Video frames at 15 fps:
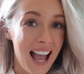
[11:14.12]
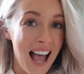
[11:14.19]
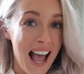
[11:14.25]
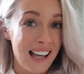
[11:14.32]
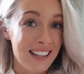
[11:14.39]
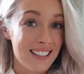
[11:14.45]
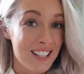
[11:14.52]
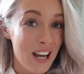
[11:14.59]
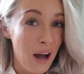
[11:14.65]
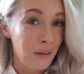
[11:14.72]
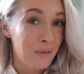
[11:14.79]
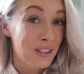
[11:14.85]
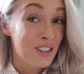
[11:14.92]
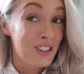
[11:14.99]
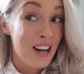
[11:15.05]
And I'll
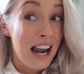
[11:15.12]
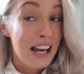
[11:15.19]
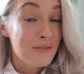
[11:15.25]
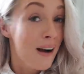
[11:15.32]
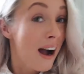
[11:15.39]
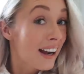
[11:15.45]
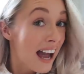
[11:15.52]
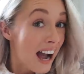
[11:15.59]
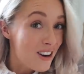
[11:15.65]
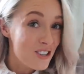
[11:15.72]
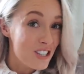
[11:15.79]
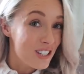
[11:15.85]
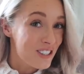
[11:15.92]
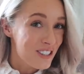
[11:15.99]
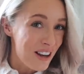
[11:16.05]
be styling mine how
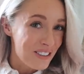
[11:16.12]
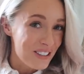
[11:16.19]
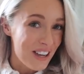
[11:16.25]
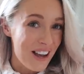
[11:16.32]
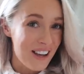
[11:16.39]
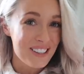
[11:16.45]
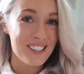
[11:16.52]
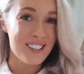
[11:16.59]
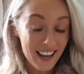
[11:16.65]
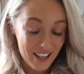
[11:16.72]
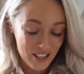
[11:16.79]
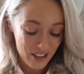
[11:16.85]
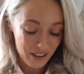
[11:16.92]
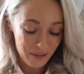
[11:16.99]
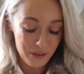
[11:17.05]
she styles hers. I
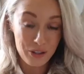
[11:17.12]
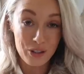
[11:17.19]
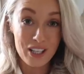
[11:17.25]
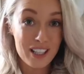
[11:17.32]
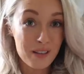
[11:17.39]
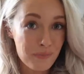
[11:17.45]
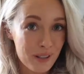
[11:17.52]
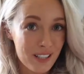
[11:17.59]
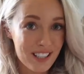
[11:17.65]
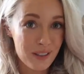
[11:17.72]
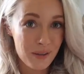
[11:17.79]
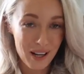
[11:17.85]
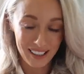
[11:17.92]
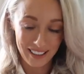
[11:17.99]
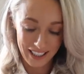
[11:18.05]
actually think we're doing
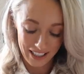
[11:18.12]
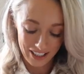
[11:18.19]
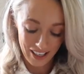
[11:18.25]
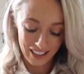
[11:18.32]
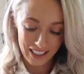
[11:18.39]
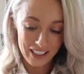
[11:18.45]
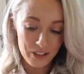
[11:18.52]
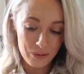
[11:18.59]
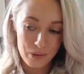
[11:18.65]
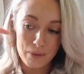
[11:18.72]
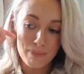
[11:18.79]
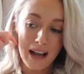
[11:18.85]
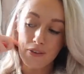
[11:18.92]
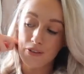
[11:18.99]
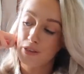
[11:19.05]
pretty well here, darlings. We're
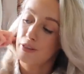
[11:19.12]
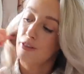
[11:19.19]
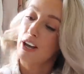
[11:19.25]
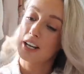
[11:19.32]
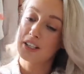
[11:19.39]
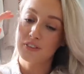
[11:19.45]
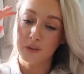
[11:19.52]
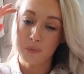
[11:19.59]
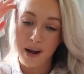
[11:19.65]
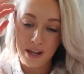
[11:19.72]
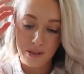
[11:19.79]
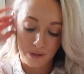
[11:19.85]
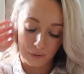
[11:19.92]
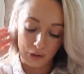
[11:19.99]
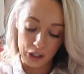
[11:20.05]
about a third of the
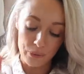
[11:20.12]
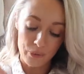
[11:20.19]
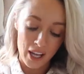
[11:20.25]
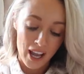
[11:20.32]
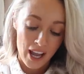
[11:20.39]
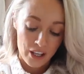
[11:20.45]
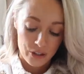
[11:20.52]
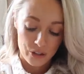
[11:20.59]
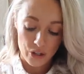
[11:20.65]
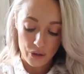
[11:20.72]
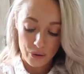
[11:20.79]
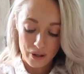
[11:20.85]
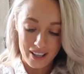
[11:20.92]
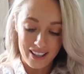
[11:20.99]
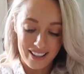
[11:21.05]
way through.
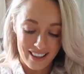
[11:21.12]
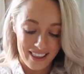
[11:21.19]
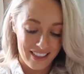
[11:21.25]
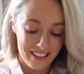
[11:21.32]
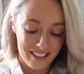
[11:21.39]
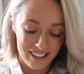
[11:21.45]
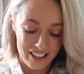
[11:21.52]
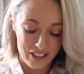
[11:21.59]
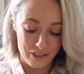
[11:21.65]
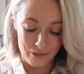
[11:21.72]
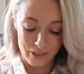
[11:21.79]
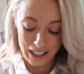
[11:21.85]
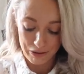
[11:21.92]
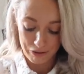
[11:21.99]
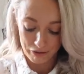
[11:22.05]
So this is a
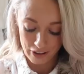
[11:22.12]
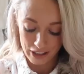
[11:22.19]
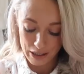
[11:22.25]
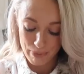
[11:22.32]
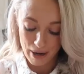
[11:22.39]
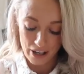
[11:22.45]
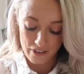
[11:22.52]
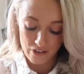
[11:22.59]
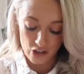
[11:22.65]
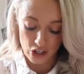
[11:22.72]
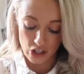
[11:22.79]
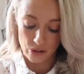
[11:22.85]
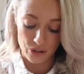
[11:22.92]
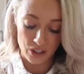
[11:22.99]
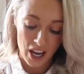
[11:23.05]
really funny pair of
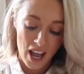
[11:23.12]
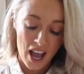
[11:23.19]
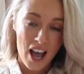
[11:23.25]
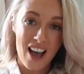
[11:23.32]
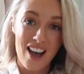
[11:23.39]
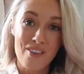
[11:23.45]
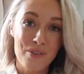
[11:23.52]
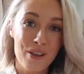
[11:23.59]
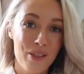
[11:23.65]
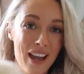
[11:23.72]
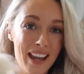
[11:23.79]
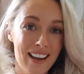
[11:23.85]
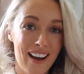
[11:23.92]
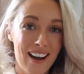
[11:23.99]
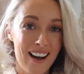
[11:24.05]
shoes.
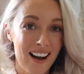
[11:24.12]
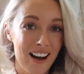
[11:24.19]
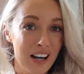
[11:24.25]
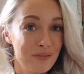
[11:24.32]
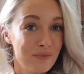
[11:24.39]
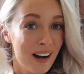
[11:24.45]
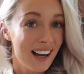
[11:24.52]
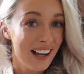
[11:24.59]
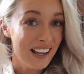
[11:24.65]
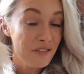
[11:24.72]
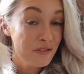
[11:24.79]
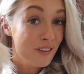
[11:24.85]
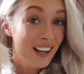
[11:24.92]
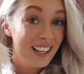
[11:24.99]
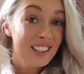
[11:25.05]
They are my
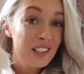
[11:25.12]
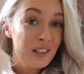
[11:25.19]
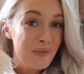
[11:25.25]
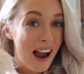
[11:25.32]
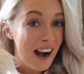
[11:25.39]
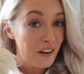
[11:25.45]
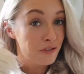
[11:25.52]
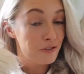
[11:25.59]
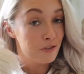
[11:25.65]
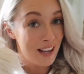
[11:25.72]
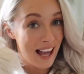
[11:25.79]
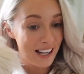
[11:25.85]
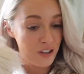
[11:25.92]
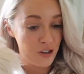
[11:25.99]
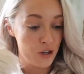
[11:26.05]
final pair of
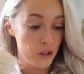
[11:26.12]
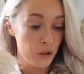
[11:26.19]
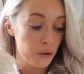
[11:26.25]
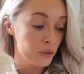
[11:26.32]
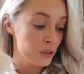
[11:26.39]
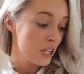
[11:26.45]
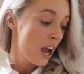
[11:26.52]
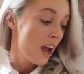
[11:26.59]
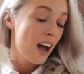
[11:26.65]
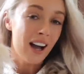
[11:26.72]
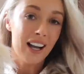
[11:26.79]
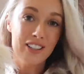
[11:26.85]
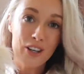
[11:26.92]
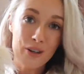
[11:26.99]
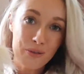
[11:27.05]
flat shoes.
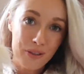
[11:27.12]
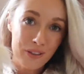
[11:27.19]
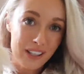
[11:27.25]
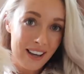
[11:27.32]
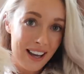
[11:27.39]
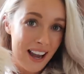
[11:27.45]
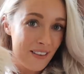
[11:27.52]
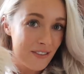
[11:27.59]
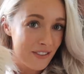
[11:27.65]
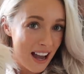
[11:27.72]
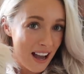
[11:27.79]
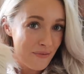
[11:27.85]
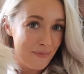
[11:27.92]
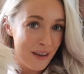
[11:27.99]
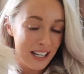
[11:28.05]
I don't think I have
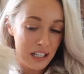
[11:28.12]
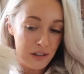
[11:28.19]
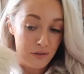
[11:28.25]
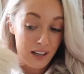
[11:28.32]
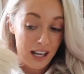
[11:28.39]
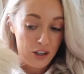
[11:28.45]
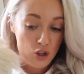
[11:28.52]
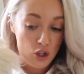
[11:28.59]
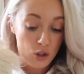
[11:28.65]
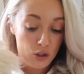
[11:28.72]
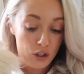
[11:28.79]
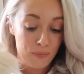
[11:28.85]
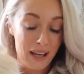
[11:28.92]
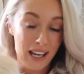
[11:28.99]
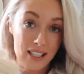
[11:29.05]
that many flat shoes
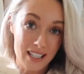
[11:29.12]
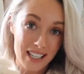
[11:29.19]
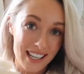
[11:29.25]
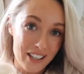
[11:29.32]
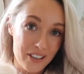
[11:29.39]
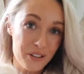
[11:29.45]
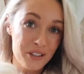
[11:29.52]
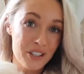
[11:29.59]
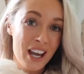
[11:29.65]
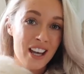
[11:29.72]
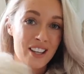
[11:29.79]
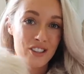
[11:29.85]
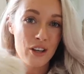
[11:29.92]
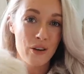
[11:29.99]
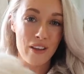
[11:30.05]
compared to heels,
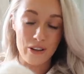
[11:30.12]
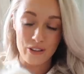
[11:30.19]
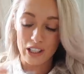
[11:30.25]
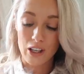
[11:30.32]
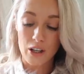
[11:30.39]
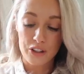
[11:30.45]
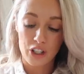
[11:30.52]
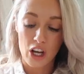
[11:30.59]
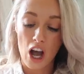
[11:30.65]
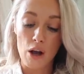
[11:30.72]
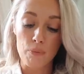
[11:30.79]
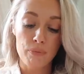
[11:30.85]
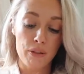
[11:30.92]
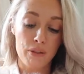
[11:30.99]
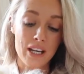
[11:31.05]
so there's a lot to
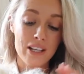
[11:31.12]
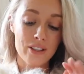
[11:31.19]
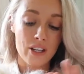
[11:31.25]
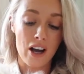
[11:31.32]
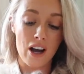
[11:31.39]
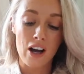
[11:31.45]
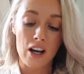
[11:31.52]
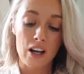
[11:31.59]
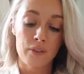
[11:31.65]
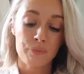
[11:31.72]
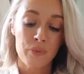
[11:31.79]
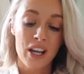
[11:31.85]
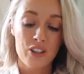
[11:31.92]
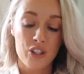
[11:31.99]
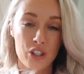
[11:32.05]
come. These are
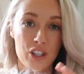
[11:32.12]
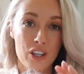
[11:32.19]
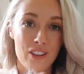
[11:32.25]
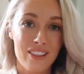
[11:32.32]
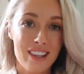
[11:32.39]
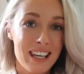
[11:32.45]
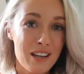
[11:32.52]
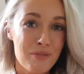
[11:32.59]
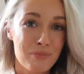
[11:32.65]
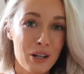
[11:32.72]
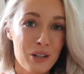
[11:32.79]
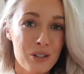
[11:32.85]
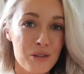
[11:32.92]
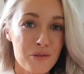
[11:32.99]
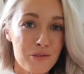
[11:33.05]
just the
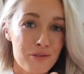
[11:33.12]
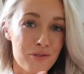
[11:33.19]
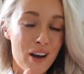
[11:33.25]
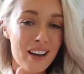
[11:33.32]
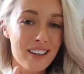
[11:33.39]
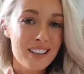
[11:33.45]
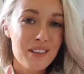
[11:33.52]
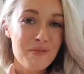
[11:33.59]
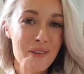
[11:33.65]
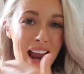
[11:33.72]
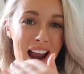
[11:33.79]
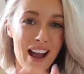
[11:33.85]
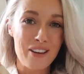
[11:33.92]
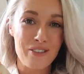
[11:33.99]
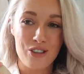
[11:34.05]
most fun
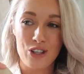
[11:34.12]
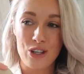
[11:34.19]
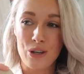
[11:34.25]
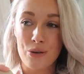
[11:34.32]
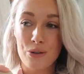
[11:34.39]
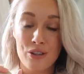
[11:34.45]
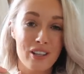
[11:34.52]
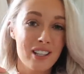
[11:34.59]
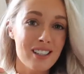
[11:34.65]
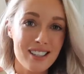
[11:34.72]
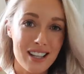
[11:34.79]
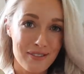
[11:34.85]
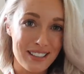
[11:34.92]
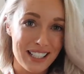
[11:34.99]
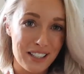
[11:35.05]
pair of shoes. These are
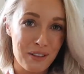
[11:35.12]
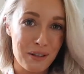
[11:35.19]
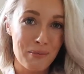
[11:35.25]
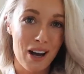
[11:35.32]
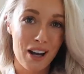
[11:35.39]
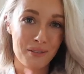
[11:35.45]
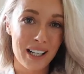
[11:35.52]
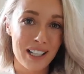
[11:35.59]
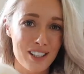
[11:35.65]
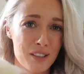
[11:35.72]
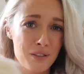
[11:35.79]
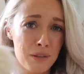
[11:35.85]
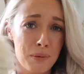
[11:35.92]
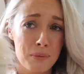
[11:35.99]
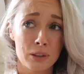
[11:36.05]
definitely going to be Marmite. So
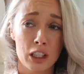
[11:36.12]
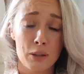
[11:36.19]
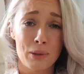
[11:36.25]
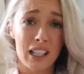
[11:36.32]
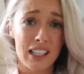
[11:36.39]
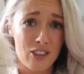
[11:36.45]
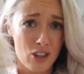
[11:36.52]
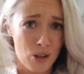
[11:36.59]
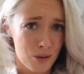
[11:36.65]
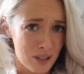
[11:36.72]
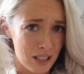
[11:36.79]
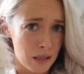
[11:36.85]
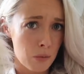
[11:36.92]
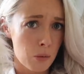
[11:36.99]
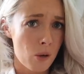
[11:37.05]
many people are going to be like,
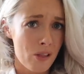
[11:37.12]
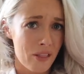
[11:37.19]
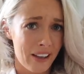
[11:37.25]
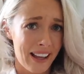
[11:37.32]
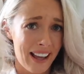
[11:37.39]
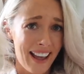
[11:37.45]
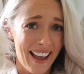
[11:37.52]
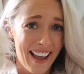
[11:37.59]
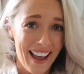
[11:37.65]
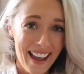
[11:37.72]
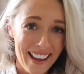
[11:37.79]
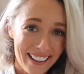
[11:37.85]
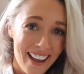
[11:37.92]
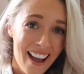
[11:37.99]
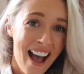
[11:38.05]
Josie, what the
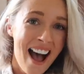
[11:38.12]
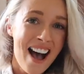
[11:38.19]
heck?